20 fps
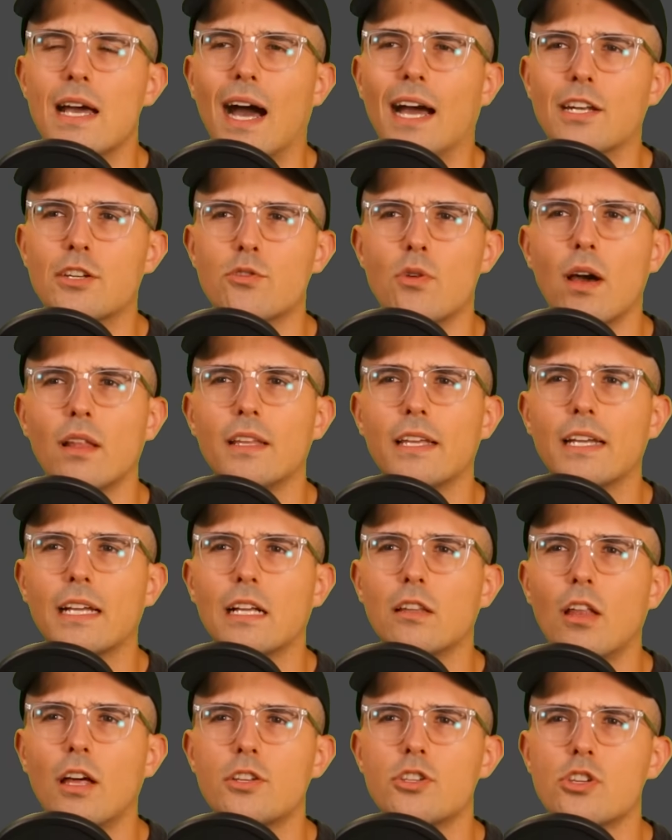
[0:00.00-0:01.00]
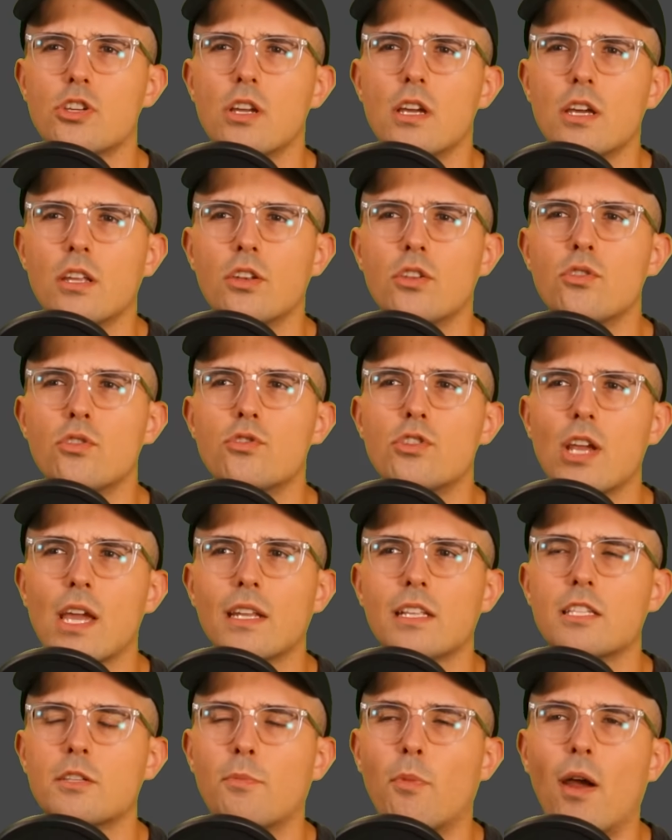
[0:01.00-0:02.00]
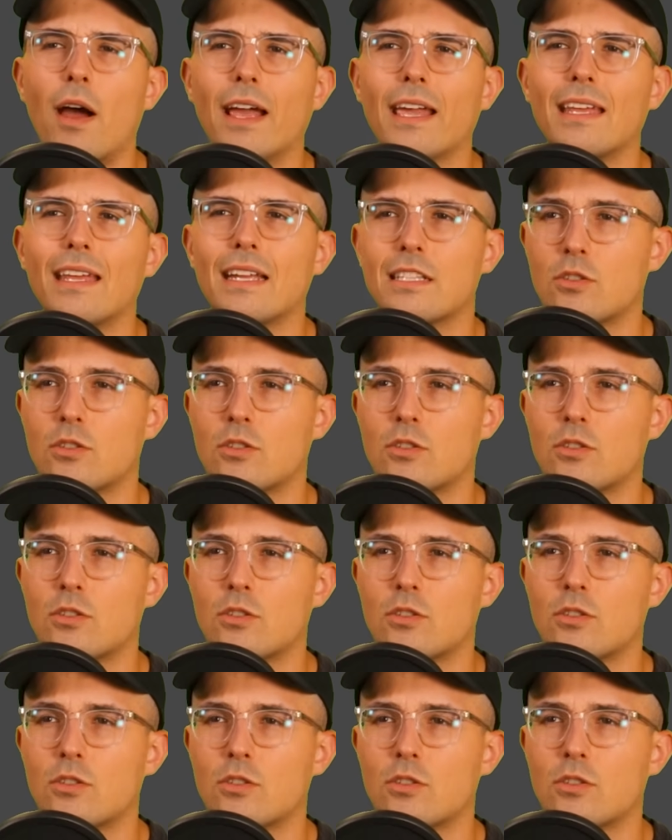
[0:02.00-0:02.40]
hydraulic clutch, new chain and sprocket